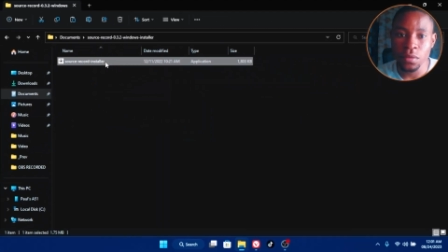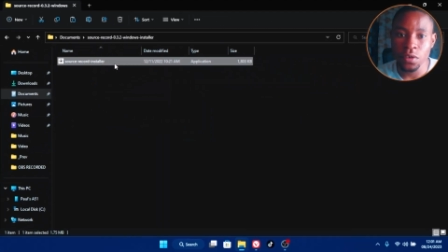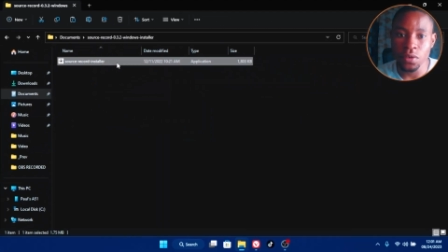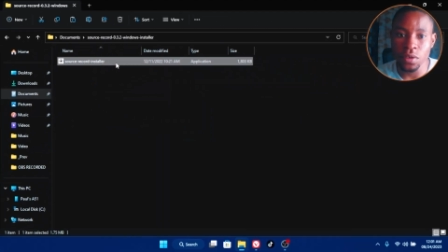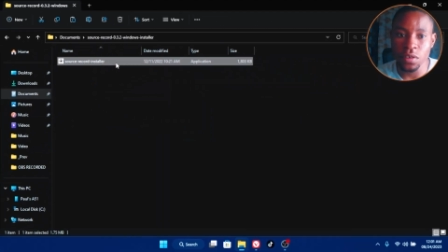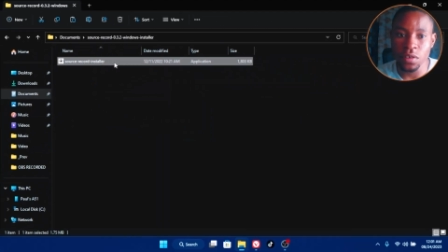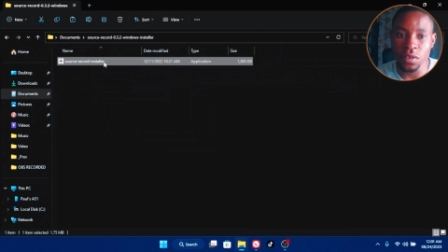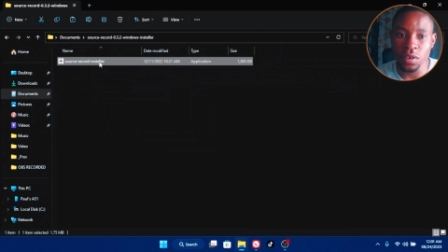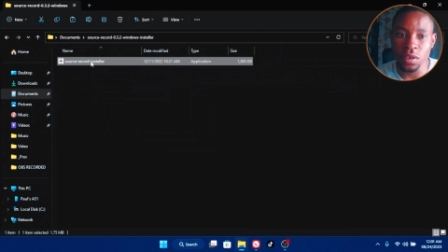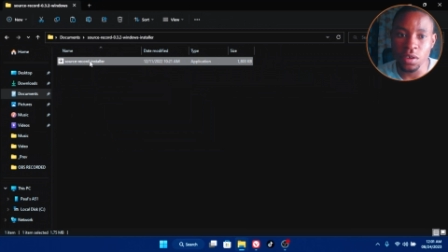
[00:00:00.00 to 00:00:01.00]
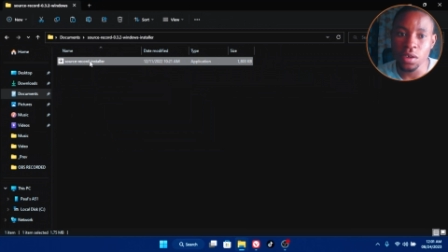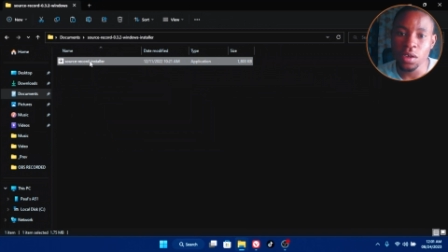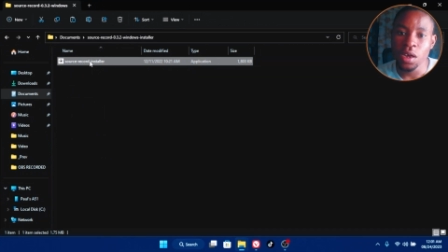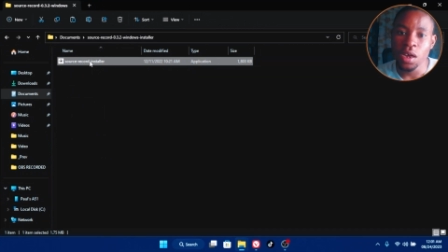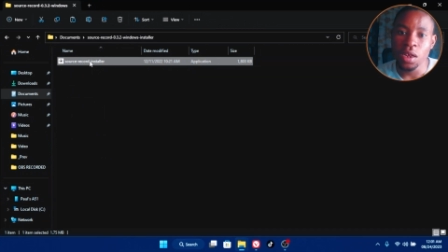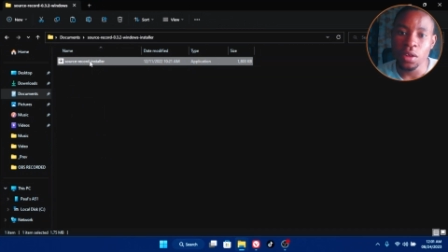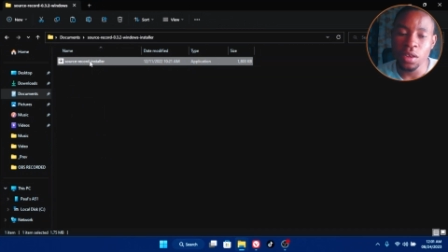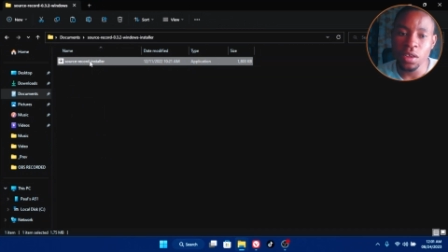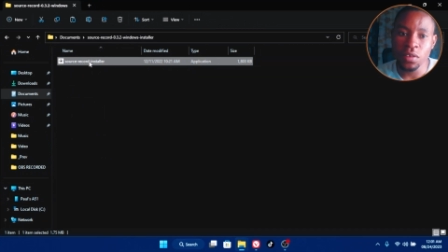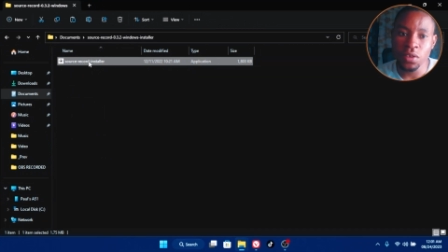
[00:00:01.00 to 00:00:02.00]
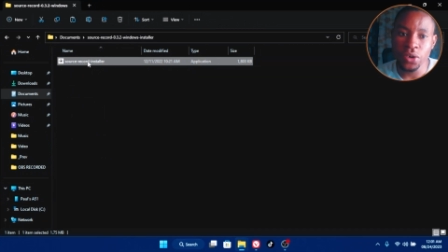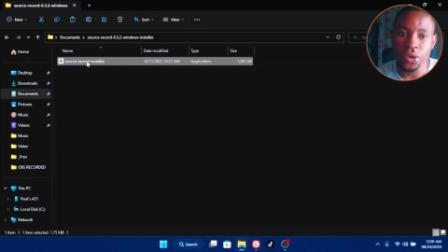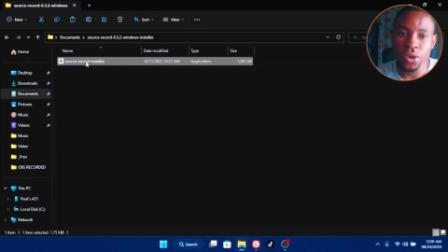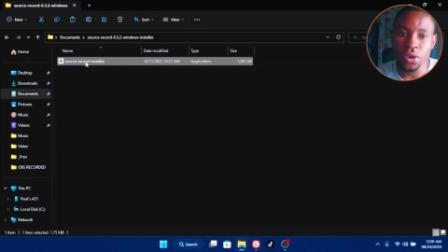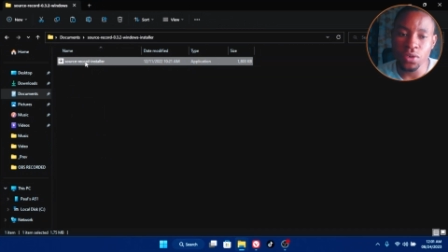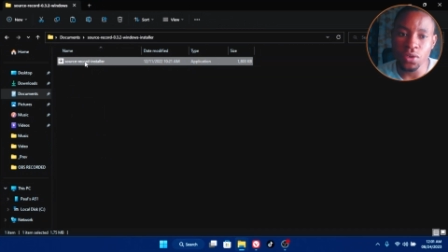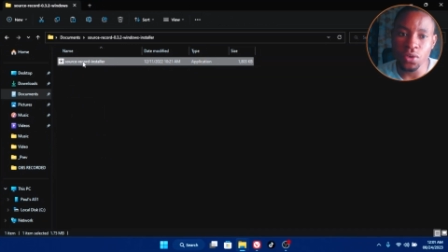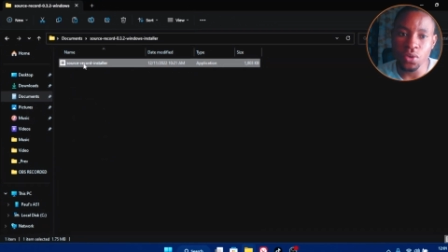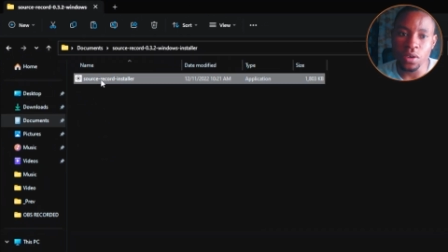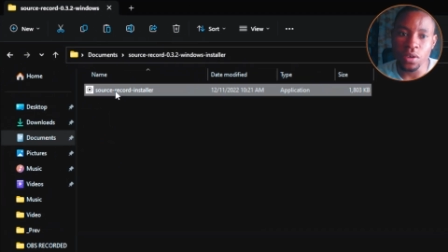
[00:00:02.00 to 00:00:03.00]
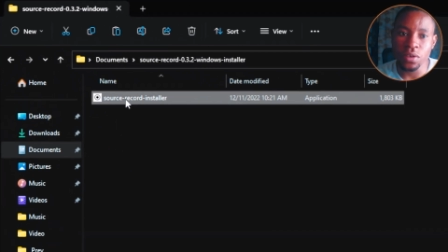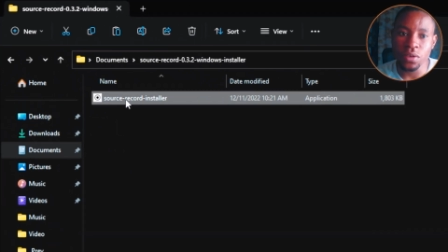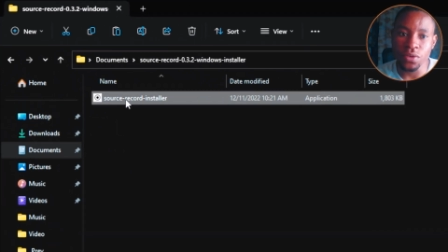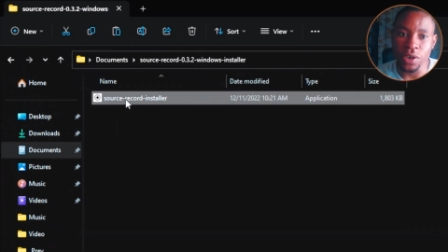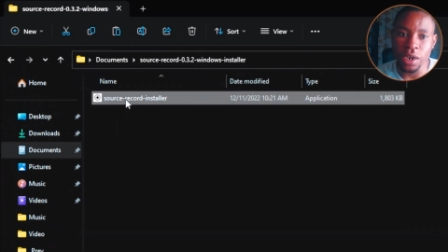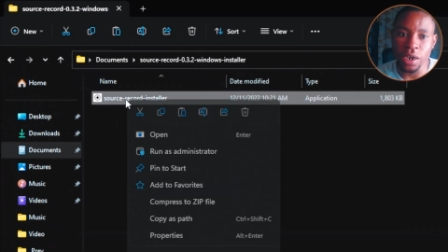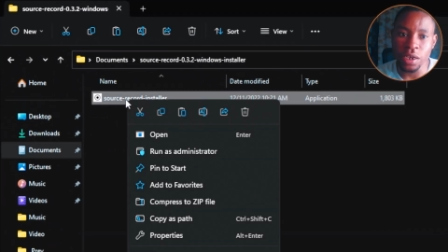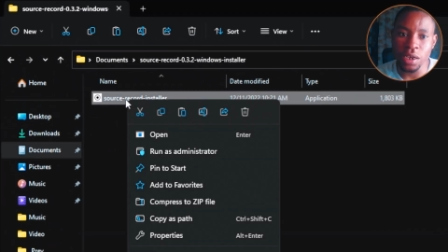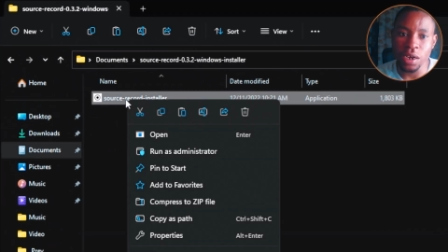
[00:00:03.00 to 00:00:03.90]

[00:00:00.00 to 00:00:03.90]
So this is it here, and the next thing you're going to do is right click